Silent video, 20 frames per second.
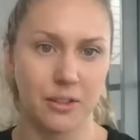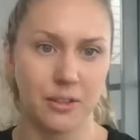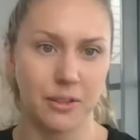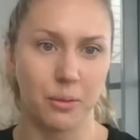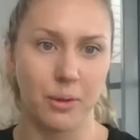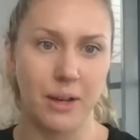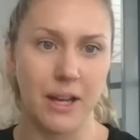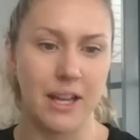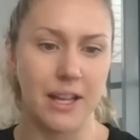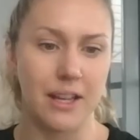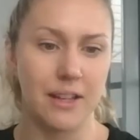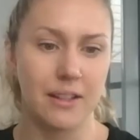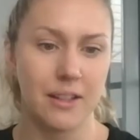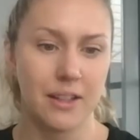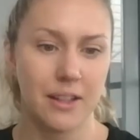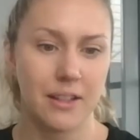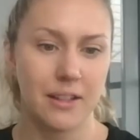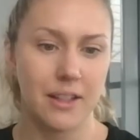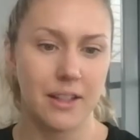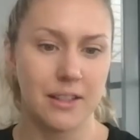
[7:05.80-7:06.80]
the way,
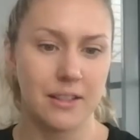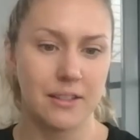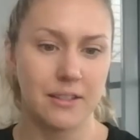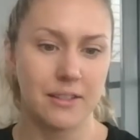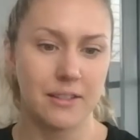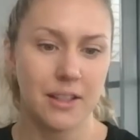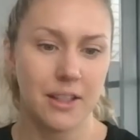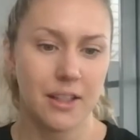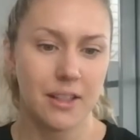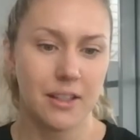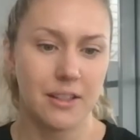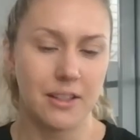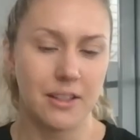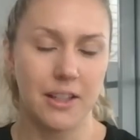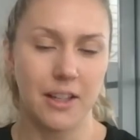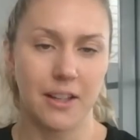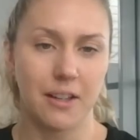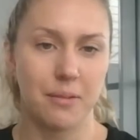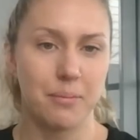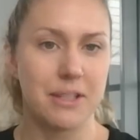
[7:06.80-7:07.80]
then you're
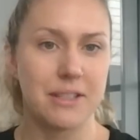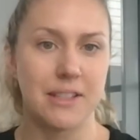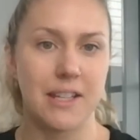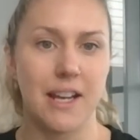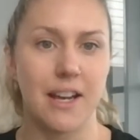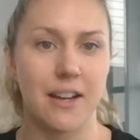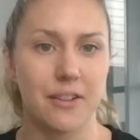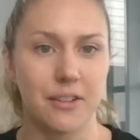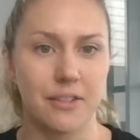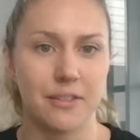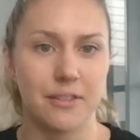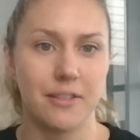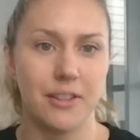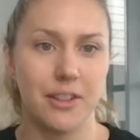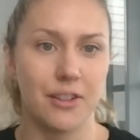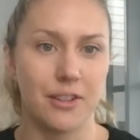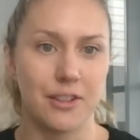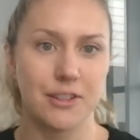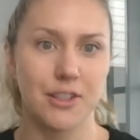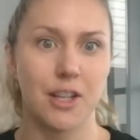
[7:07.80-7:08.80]
going to miss out on,
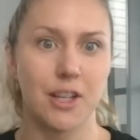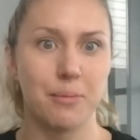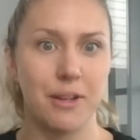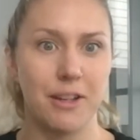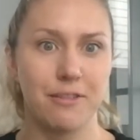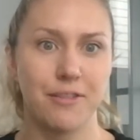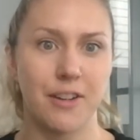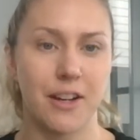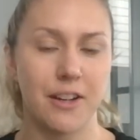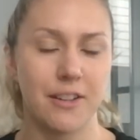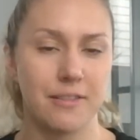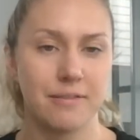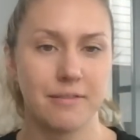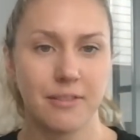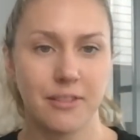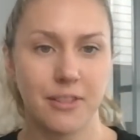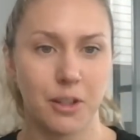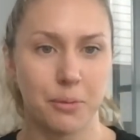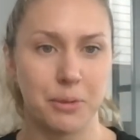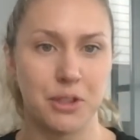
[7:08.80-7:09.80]
you know, so many fun
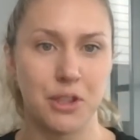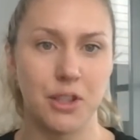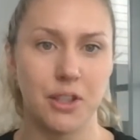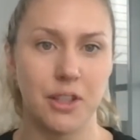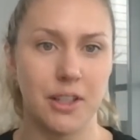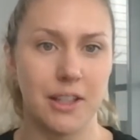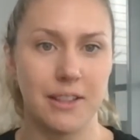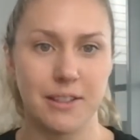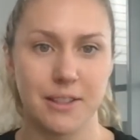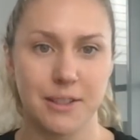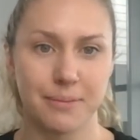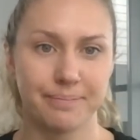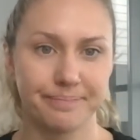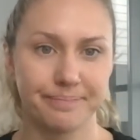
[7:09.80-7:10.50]
opportunities.